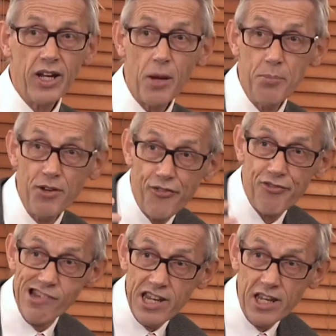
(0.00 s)
can be
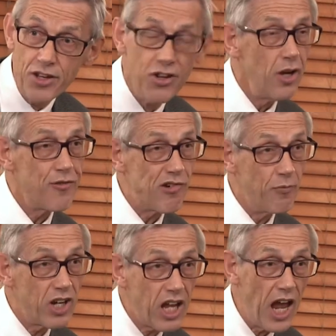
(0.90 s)
freed from
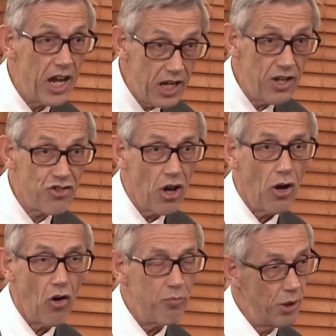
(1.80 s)
the cage
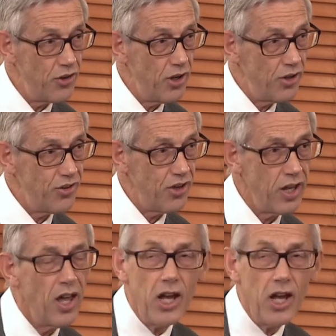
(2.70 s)
of modernity,